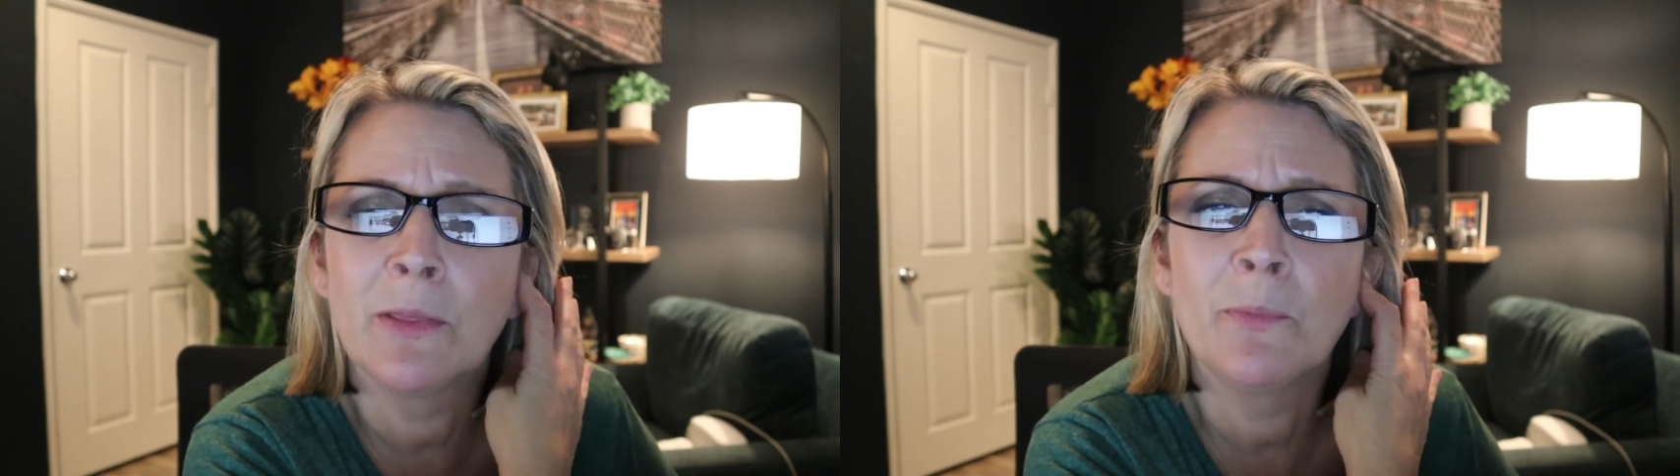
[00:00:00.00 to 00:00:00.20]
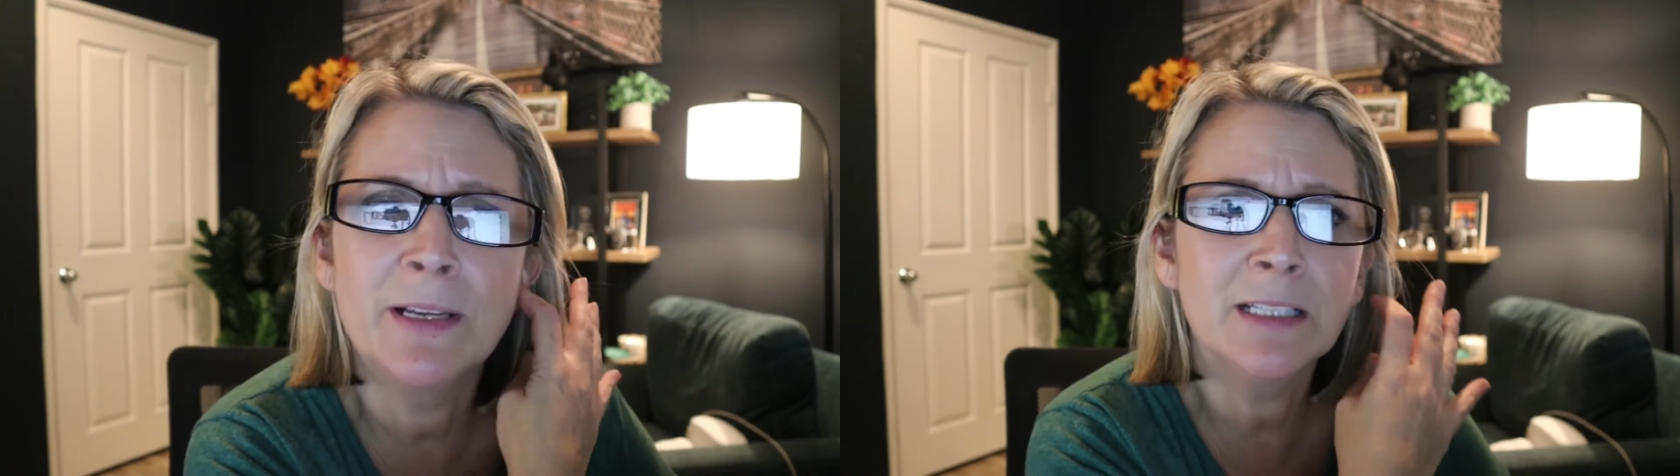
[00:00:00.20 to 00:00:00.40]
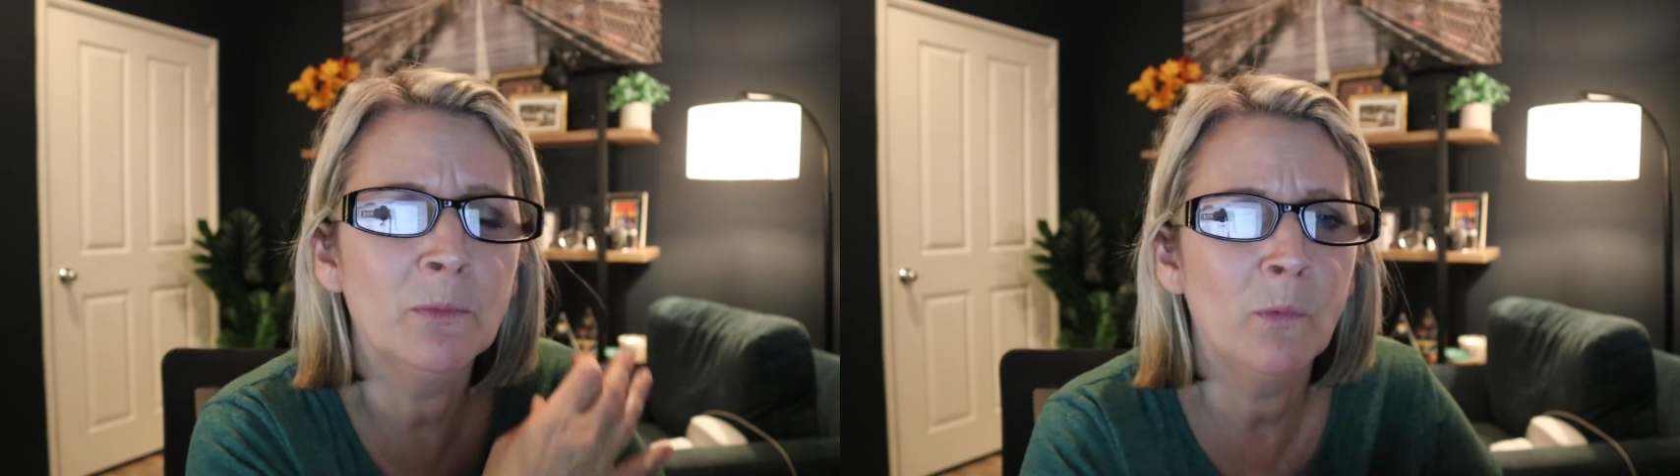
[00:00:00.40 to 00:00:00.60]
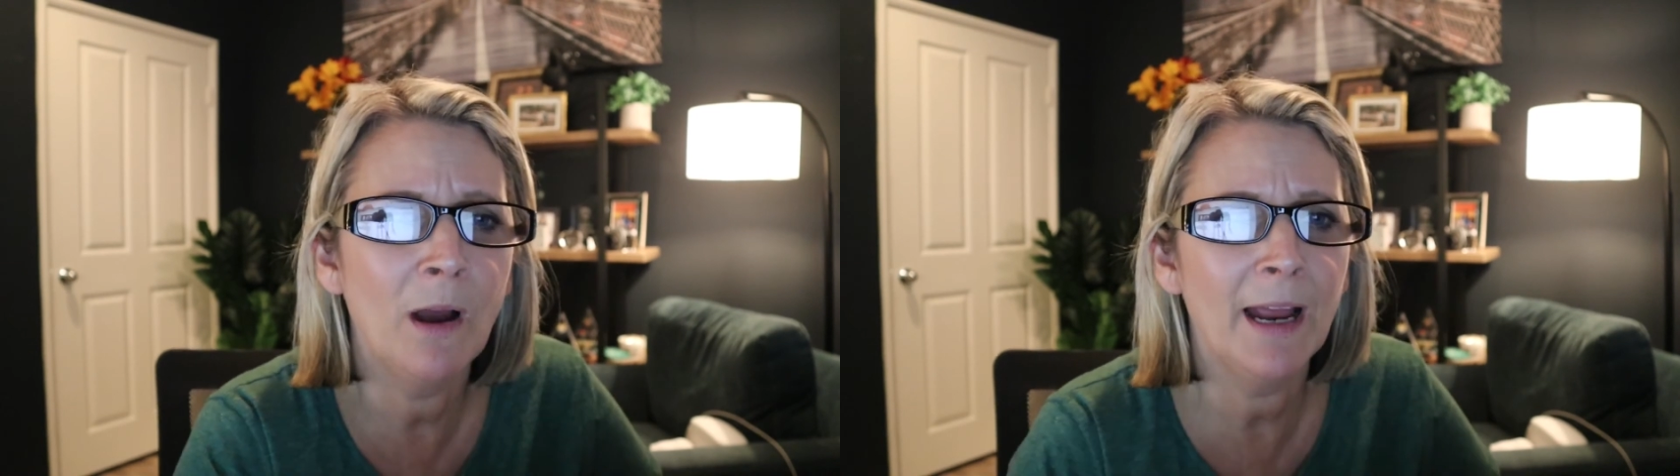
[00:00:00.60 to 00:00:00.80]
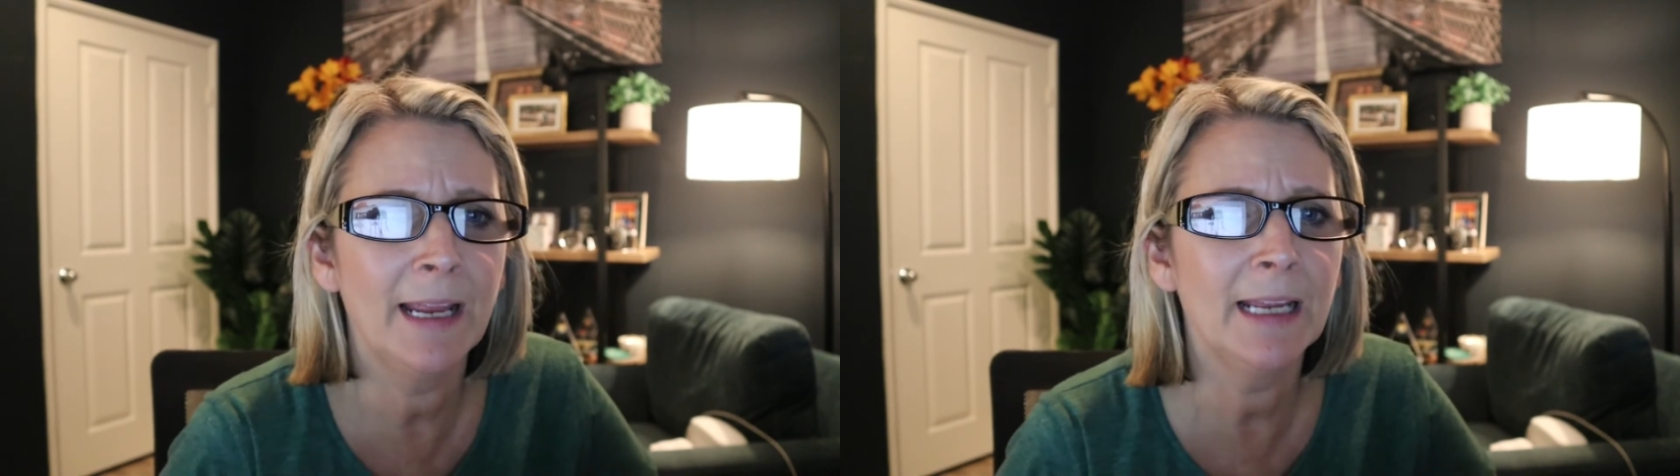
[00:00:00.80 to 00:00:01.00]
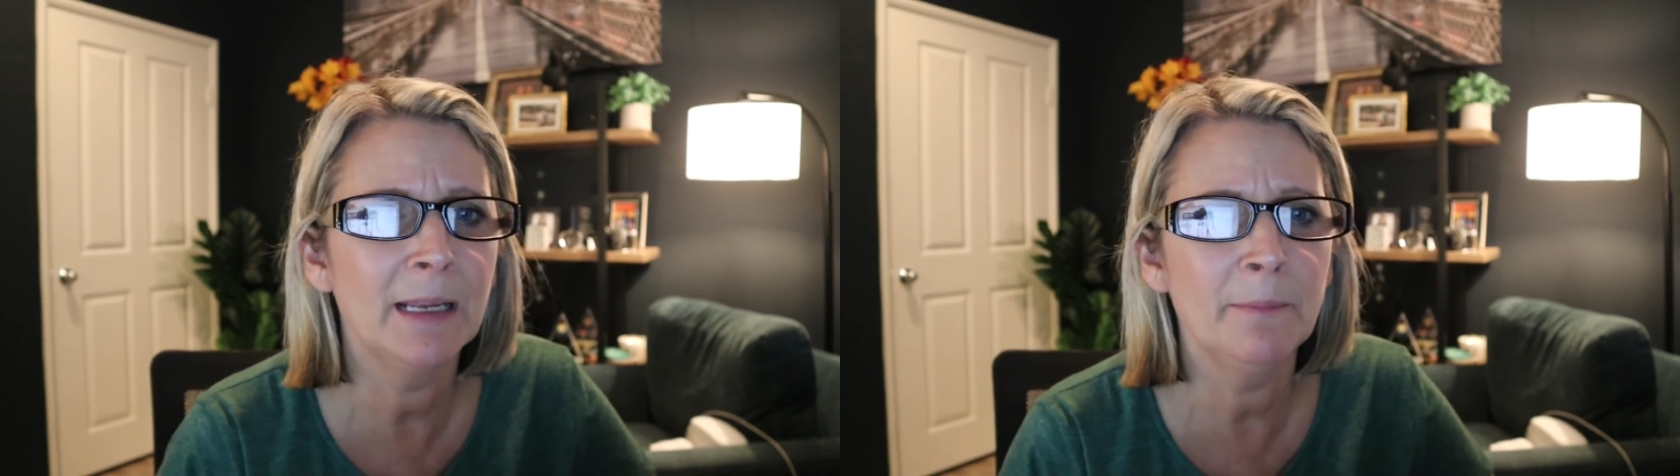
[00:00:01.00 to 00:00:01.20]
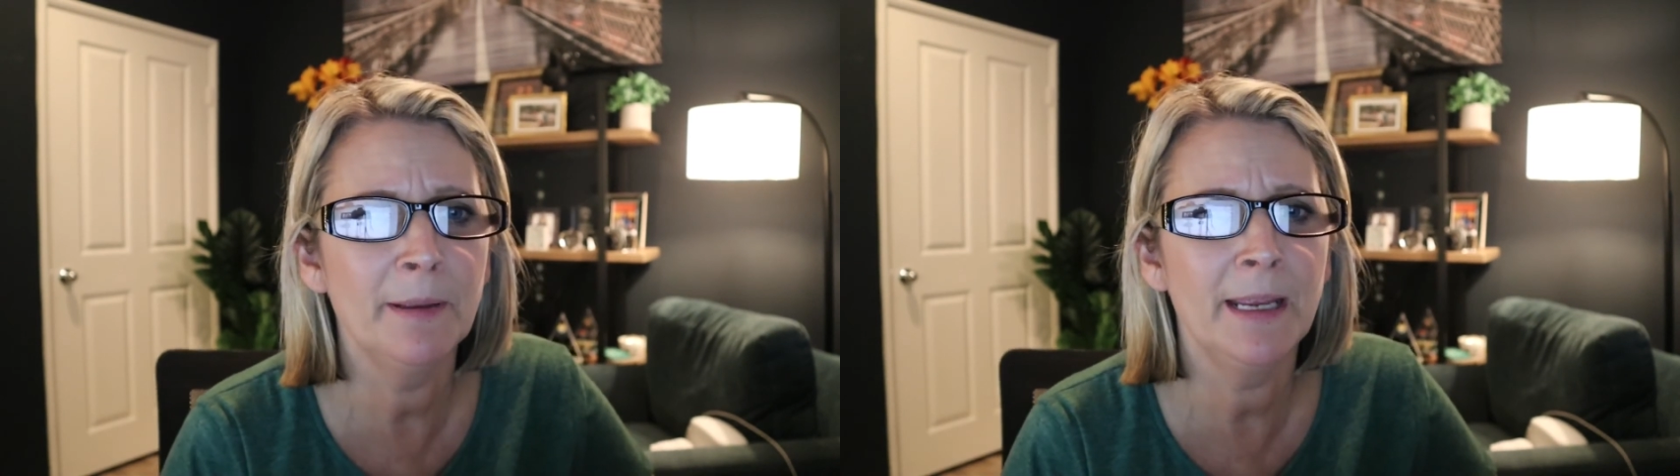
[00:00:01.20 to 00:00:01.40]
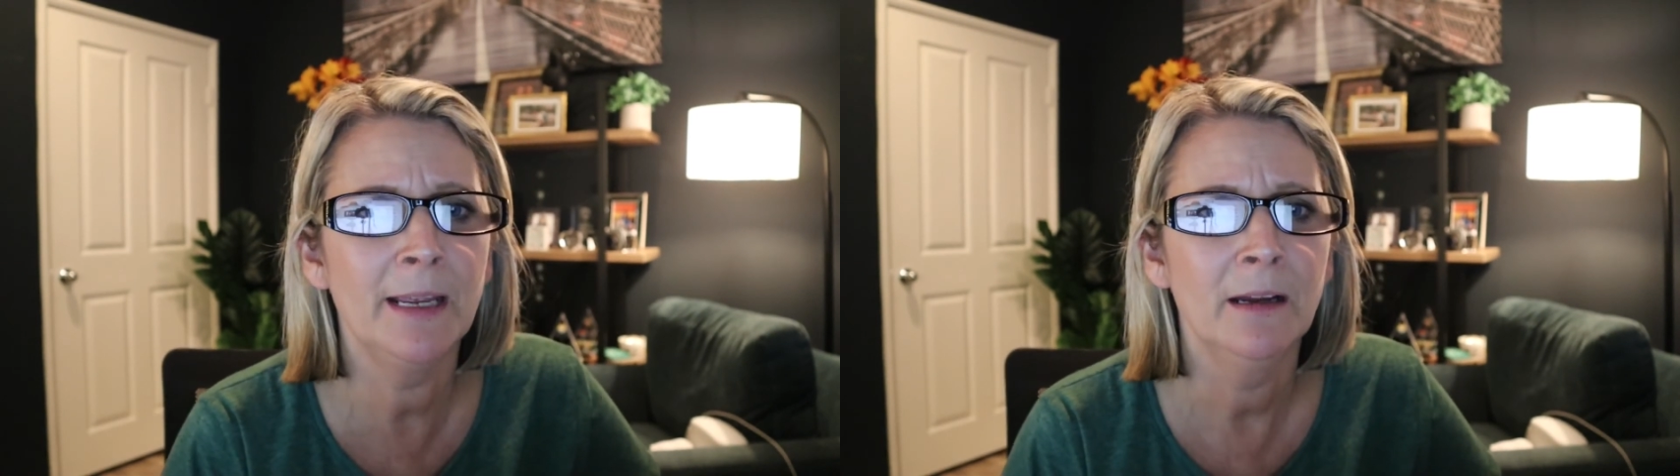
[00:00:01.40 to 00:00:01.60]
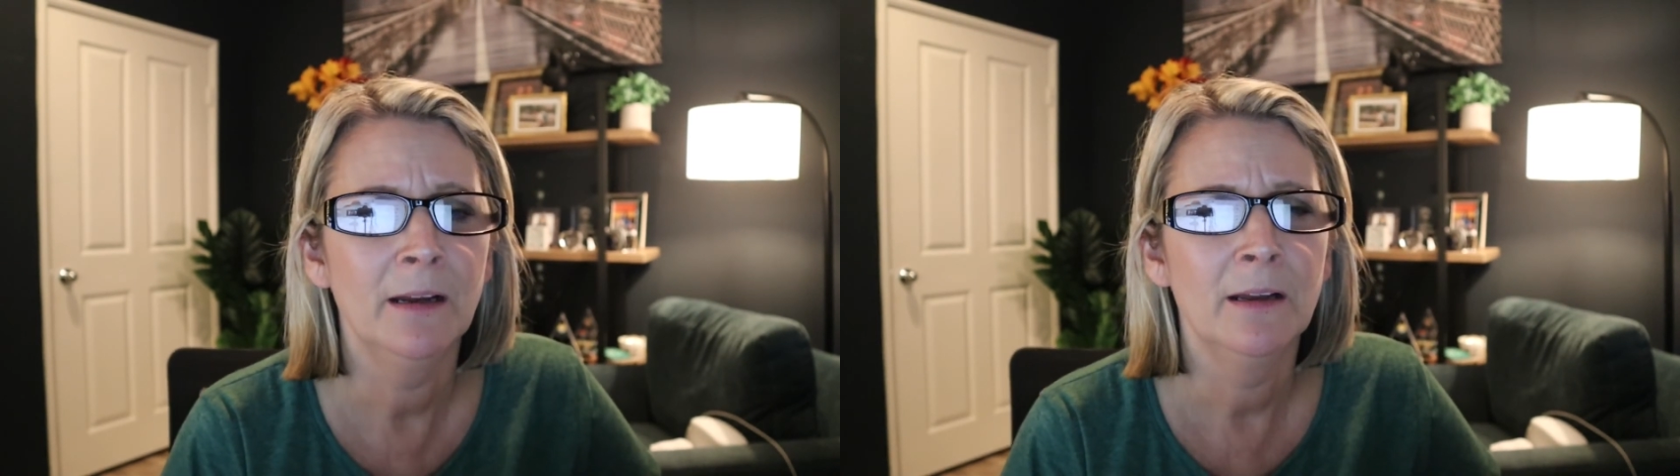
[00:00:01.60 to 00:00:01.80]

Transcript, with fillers: the reason why it can be